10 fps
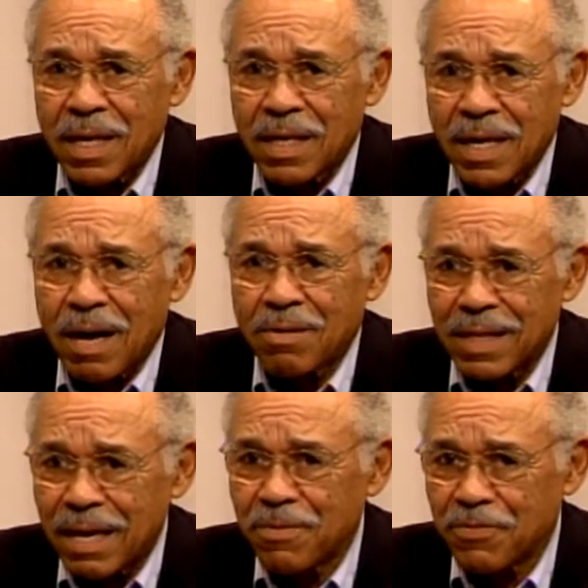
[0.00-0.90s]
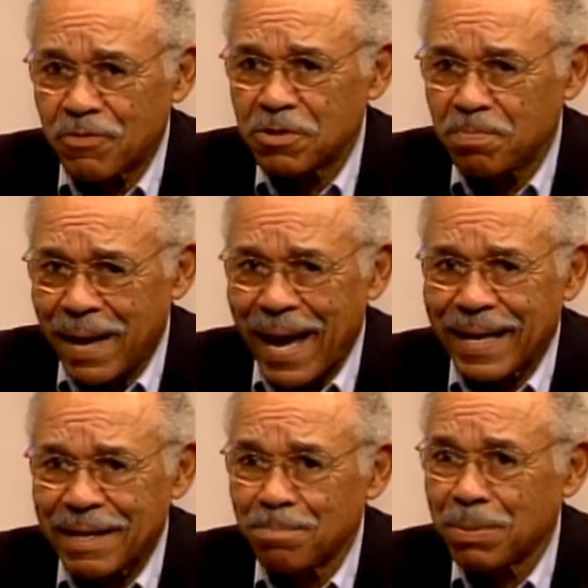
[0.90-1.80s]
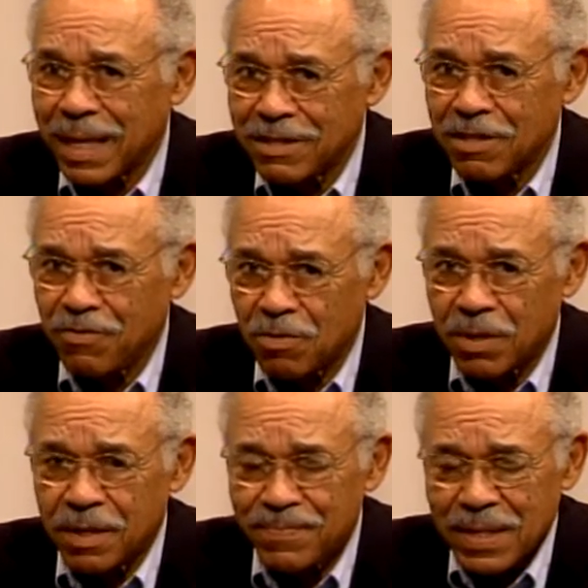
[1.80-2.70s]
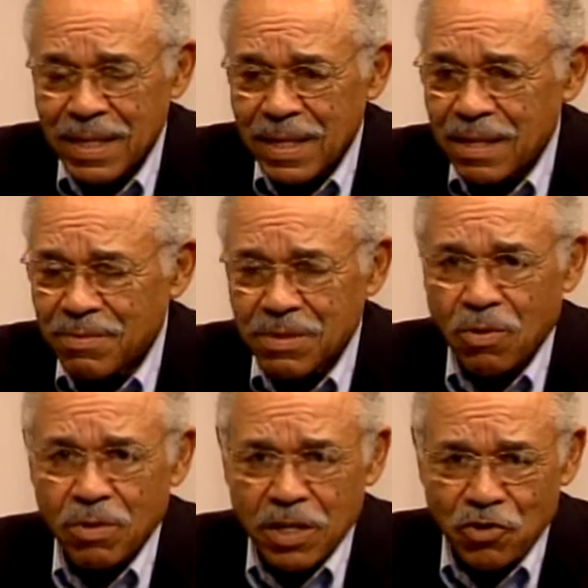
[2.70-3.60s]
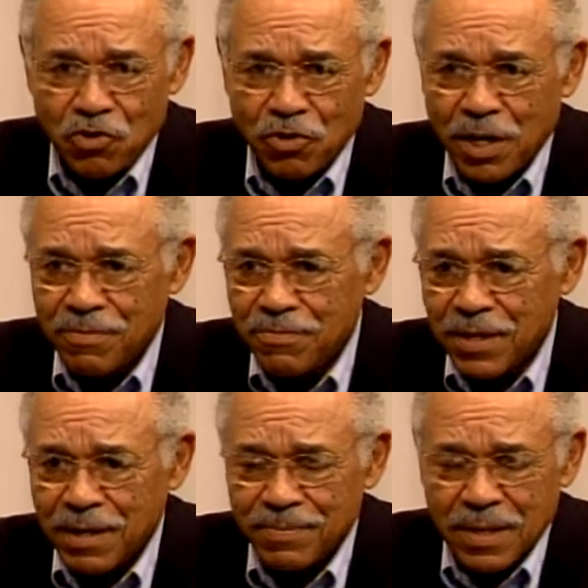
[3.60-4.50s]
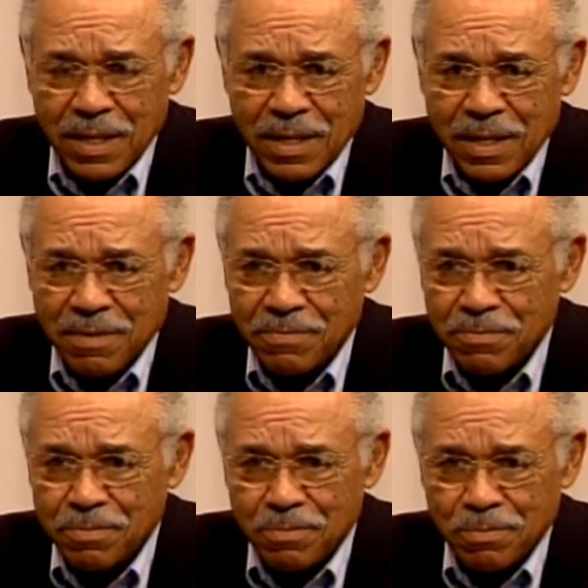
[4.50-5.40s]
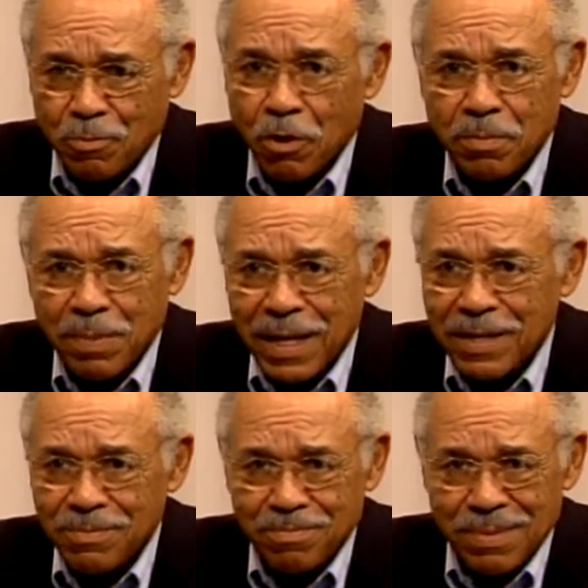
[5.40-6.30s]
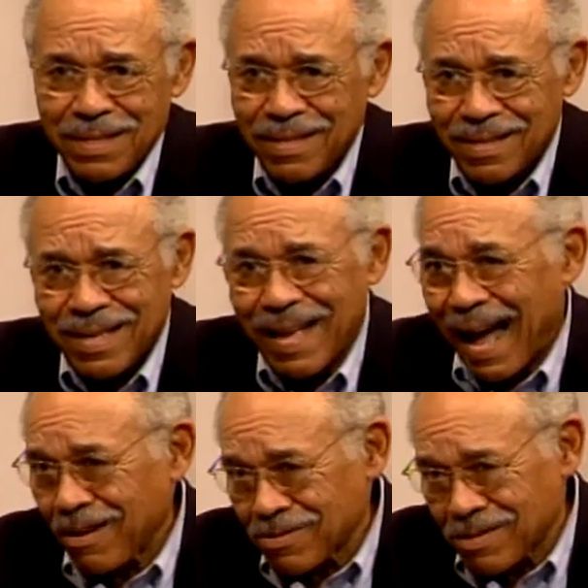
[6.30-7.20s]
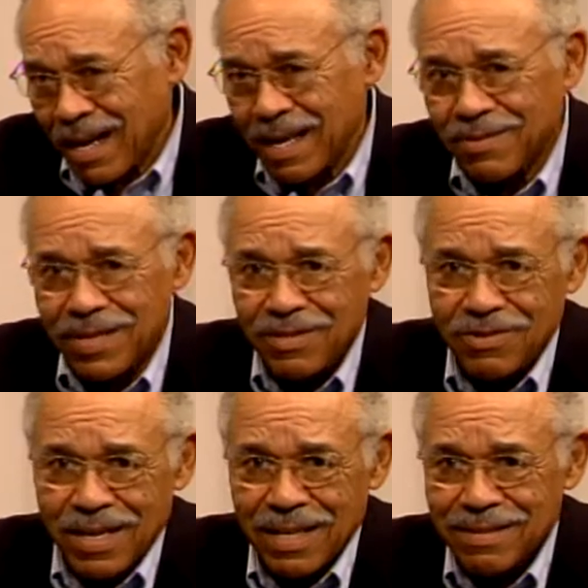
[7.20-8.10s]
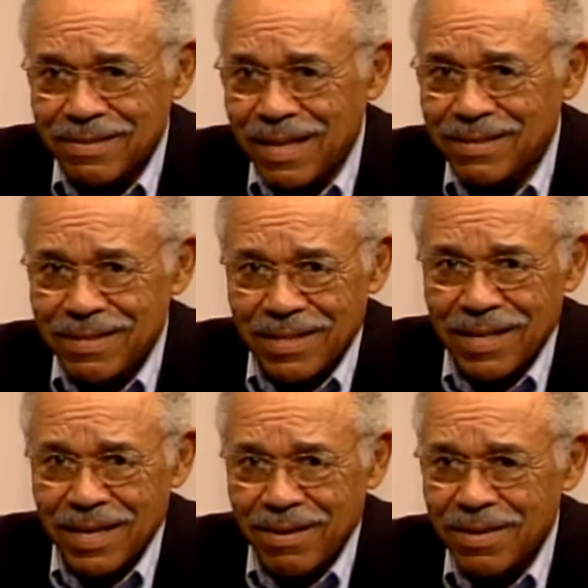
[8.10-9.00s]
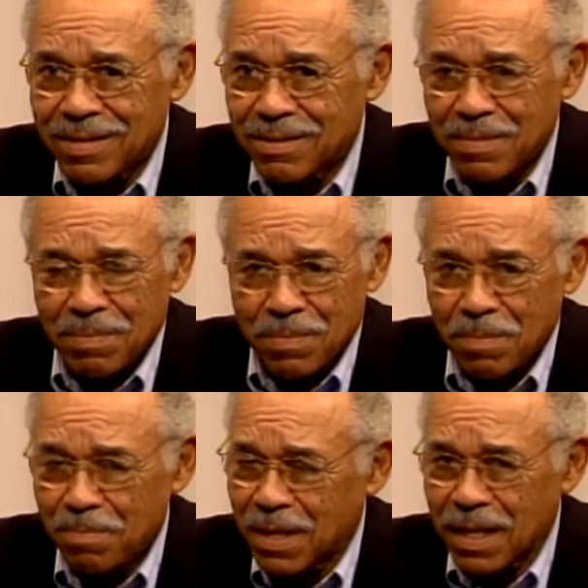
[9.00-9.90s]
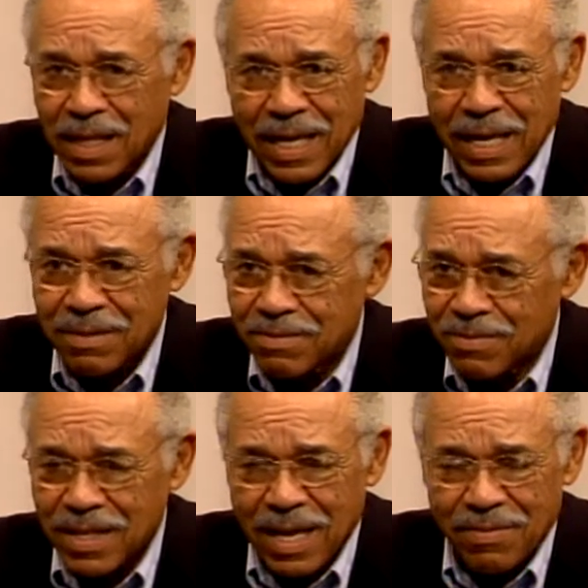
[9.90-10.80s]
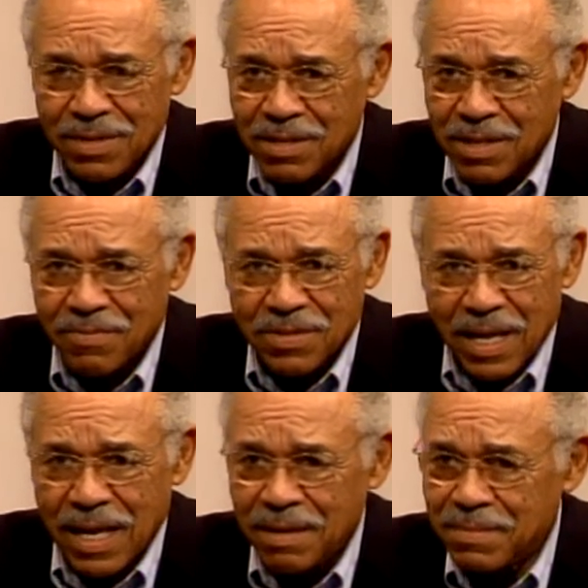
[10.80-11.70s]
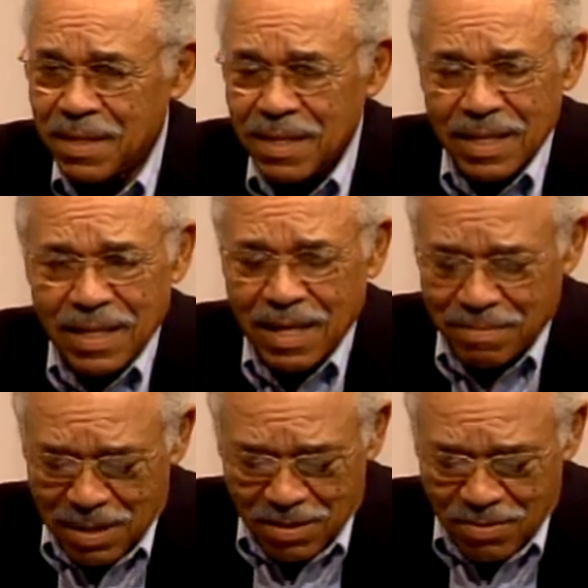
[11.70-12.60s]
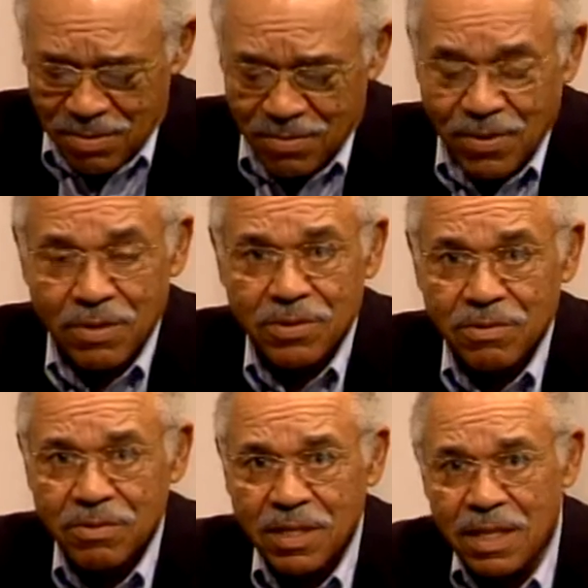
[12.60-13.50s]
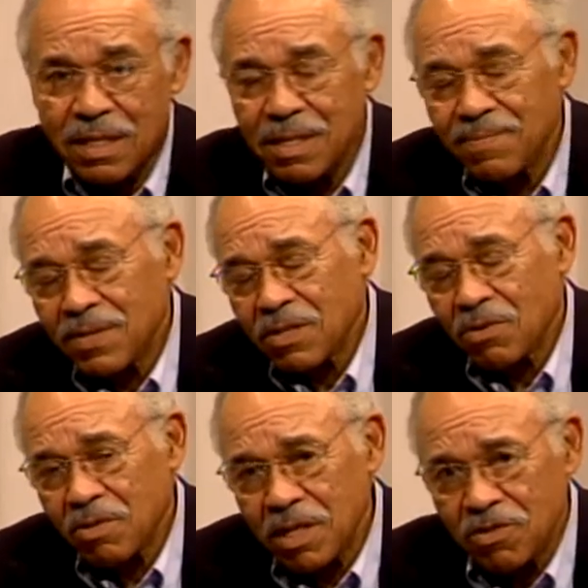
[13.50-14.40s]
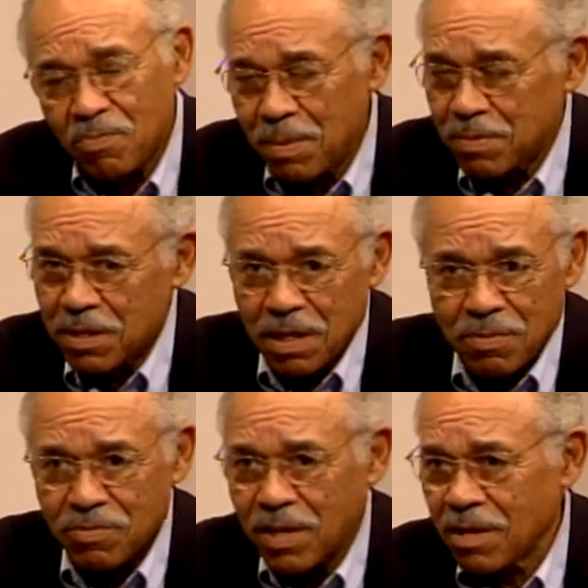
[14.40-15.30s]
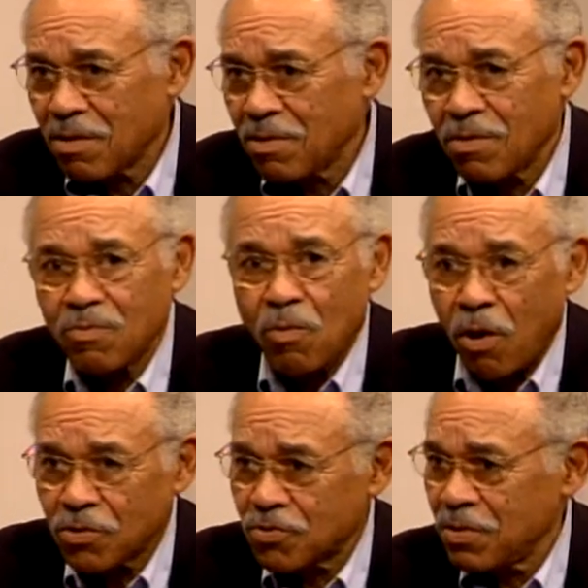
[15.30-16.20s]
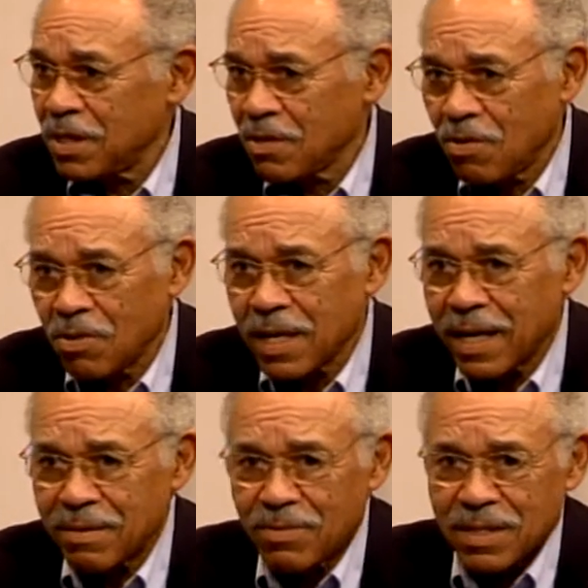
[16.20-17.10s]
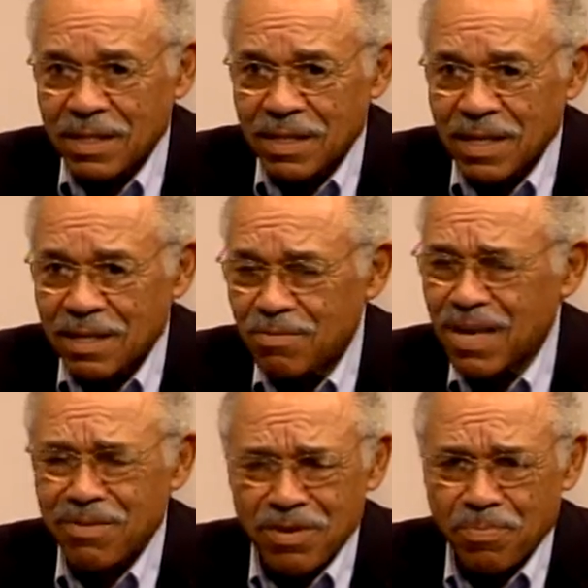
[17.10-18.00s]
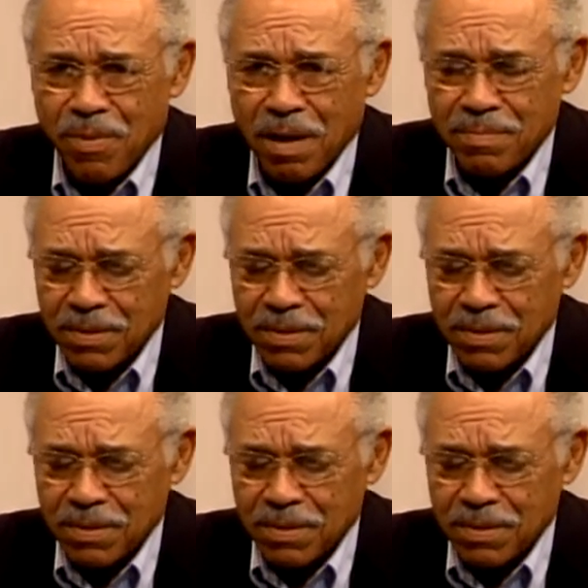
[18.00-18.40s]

get our labor force back in place, if you will, with the whole issue of uh, of work being basically outside of these United States and other areas. I mean, middle class are really having a tough time. I mean, you you've also seen that the whole issue of people demonstrating on oh, Wall Street and the whole like and with this and the other. We got a real problem this